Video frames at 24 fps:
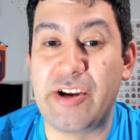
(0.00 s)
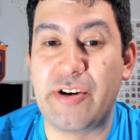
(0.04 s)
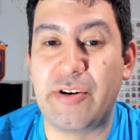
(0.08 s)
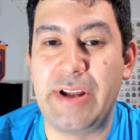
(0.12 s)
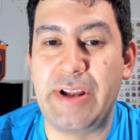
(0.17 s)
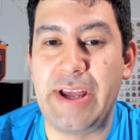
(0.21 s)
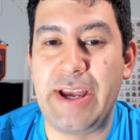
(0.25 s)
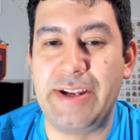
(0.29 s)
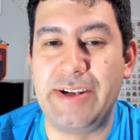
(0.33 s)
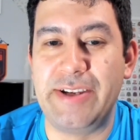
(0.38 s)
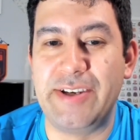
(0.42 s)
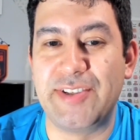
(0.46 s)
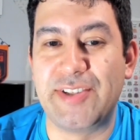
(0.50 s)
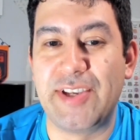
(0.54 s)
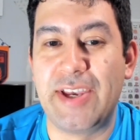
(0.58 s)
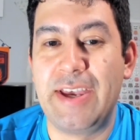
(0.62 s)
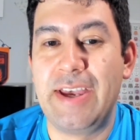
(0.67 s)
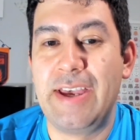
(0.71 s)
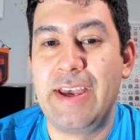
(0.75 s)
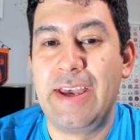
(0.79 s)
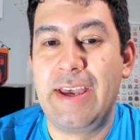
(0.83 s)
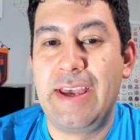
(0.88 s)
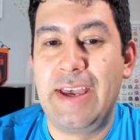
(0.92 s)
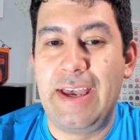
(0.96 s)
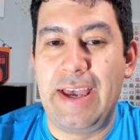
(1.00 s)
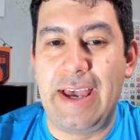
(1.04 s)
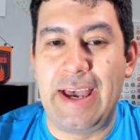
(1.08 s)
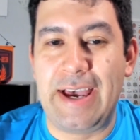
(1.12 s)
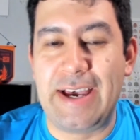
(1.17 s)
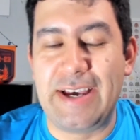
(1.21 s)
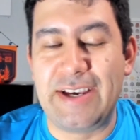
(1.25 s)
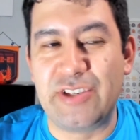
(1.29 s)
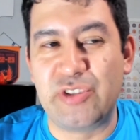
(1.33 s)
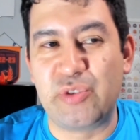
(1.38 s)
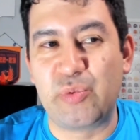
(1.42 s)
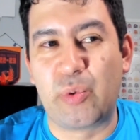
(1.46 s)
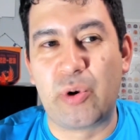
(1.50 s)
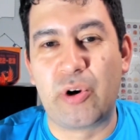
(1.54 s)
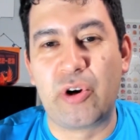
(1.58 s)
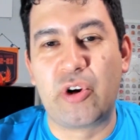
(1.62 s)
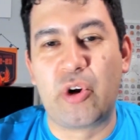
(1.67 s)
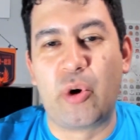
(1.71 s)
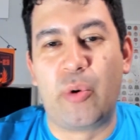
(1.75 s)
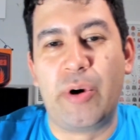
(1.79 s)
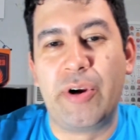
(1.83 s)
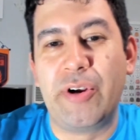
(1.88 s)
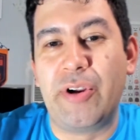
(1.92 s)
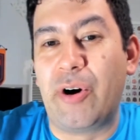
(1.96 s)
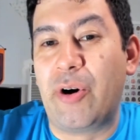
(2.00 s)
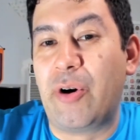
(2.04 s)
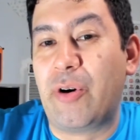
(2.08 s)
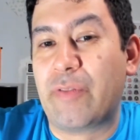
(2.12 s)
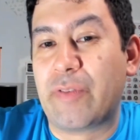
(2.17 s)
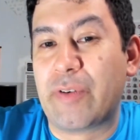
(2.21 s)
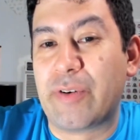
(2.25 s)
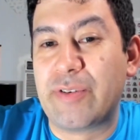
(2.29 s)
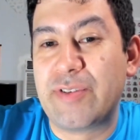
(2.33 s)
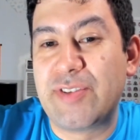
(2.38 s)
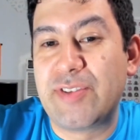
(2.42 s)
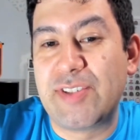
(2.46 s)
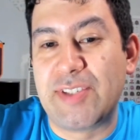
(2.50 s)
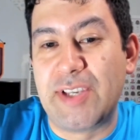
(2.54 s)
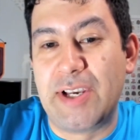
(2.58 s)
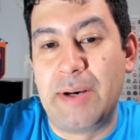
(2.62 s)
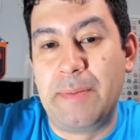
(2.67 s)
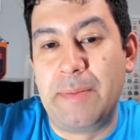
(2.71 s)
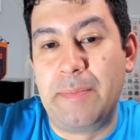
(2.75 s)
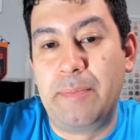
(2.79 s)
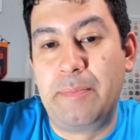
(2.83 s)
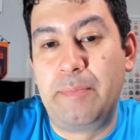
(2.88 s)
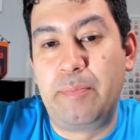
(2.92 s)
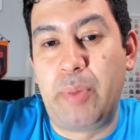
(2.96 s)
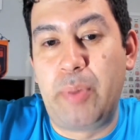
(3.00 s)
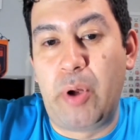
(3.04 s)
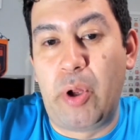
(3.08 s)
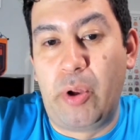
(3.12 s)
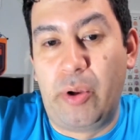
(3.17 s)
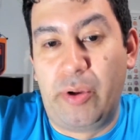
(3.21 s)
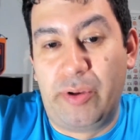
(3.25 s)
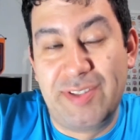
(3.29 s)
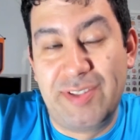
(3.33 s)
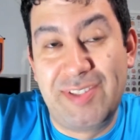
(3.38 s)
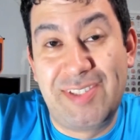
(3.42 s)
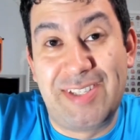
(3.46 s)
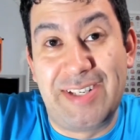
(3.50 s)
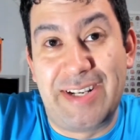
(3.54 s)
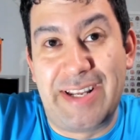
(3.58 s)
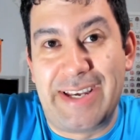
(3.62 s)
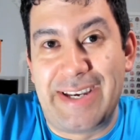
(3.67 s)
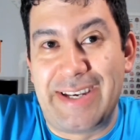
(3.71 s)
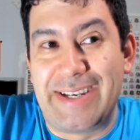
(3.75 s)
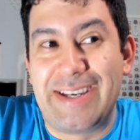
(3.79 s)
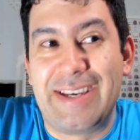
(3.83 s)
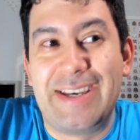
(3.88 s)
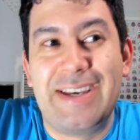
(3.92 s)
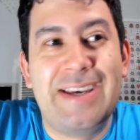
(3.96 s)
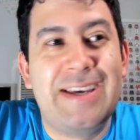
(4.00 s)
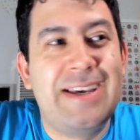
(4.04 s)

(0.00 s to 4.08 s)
Hernandez as we're going over some polls today.